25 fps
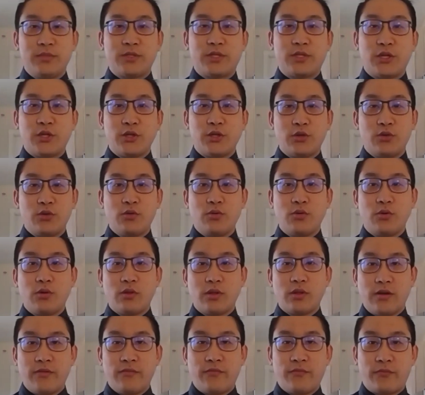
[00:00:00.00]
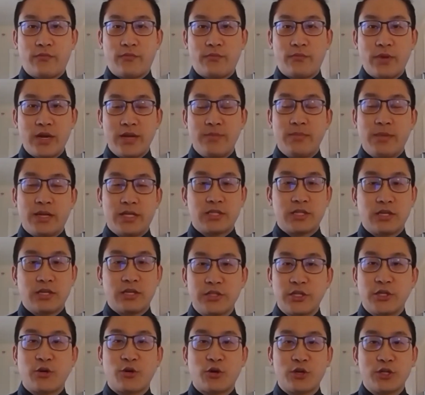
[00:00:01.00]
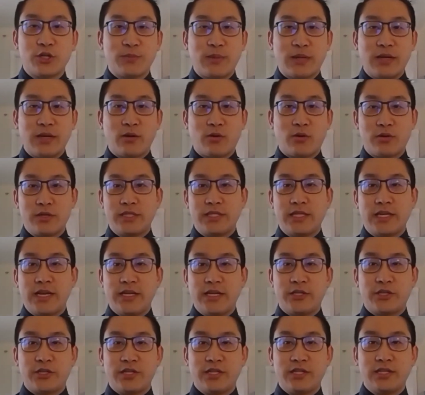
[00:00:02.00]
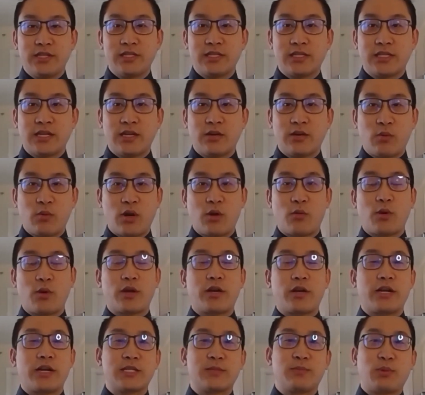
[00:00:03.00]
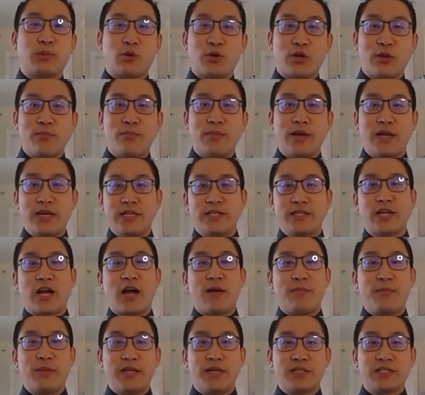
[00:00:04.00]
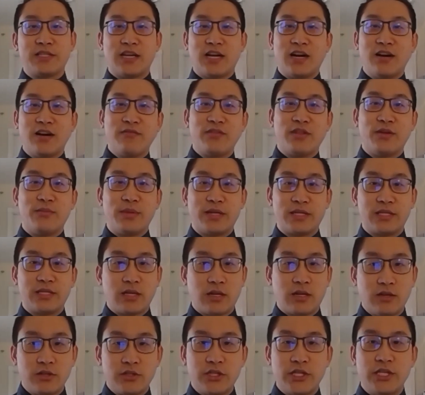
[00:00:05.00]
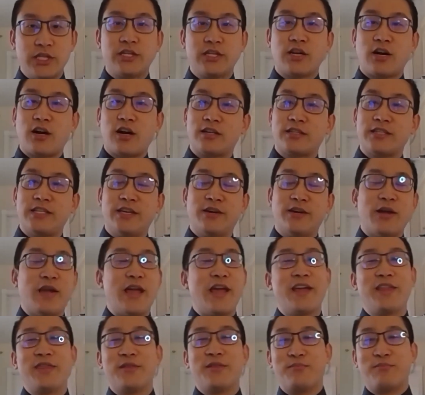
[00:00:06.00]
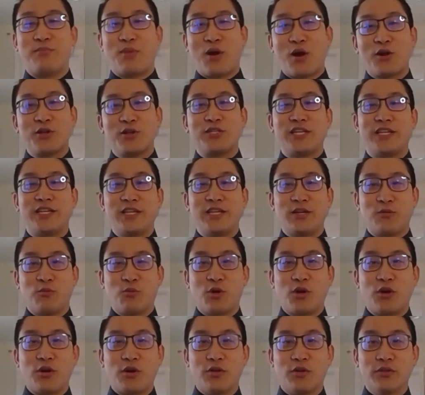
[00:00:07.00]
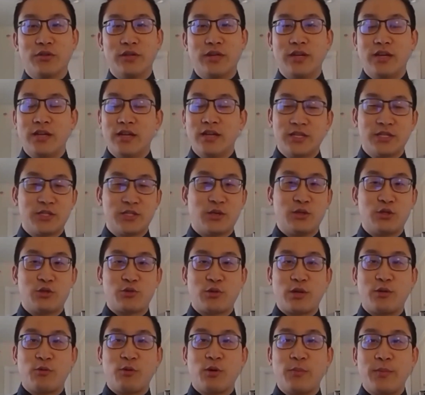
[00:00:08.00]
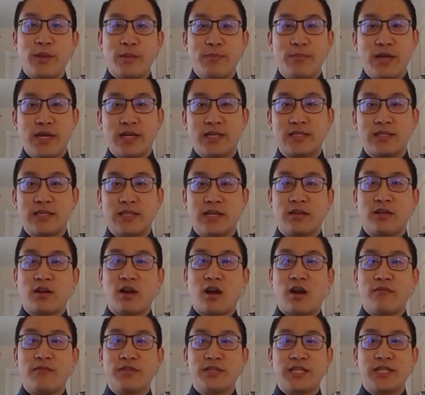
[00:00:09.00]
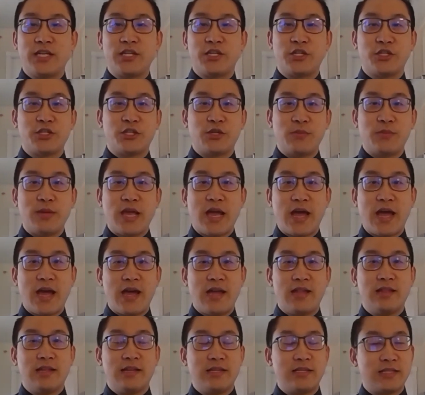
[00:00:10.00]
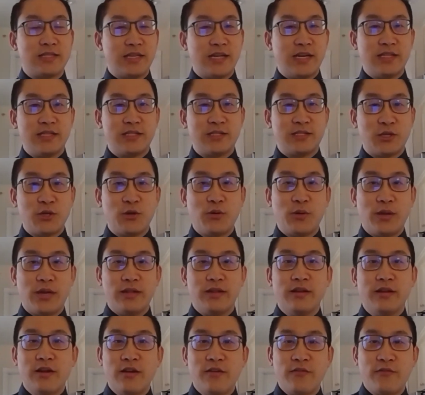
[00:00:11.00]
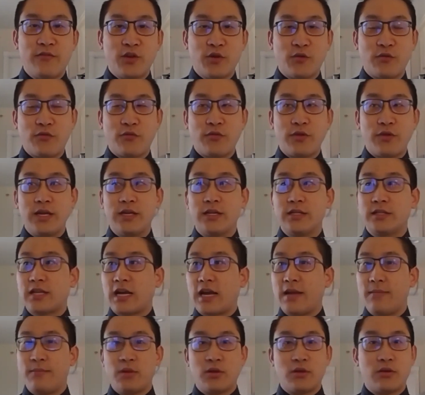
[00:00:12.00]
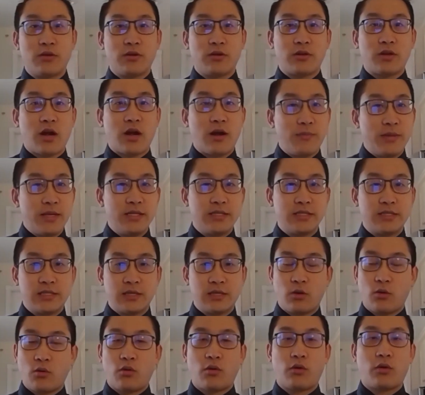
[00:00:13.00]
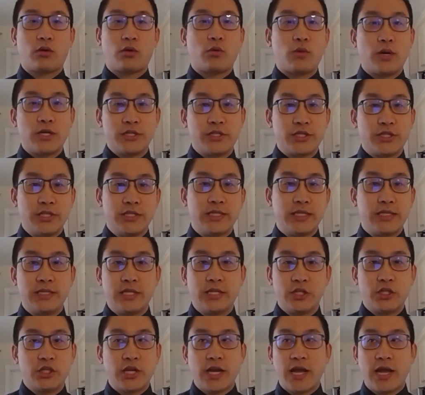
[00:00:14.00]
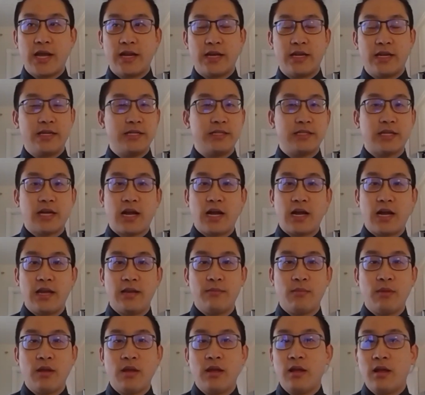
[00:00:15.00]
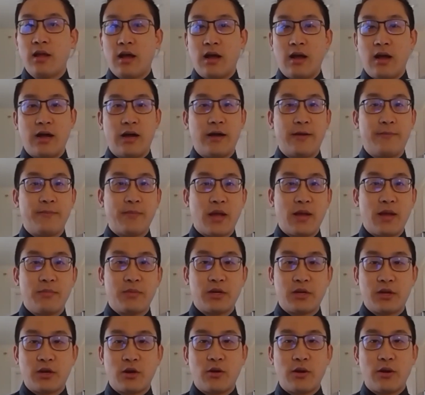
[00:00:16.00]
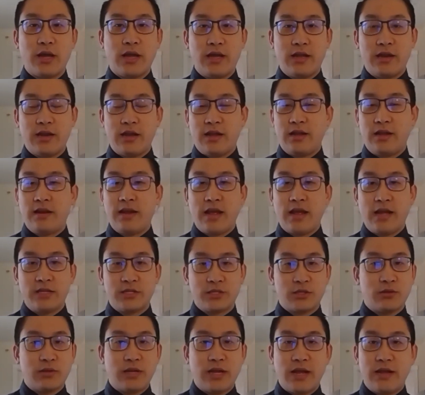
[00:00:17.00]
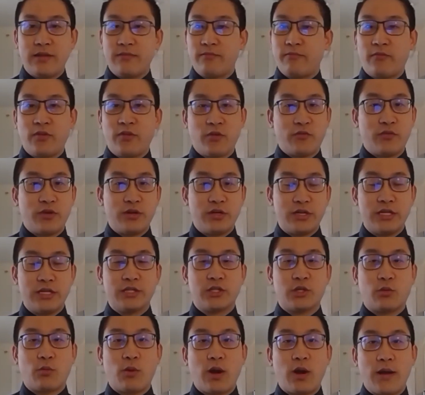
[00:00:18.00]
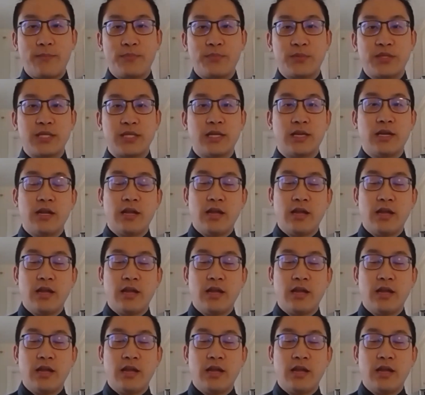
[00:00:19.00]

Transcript: to a free mixology course by Horseations, where we're gonna explore the many topics of the mixology, cocktail, and the bartending world. So a drink will be mixed and conversations to be had. Let's get to it. Feel free to type your comments or questions in the chat anytime. I'm gonna go ahead and answer that. Feel free to interrupt.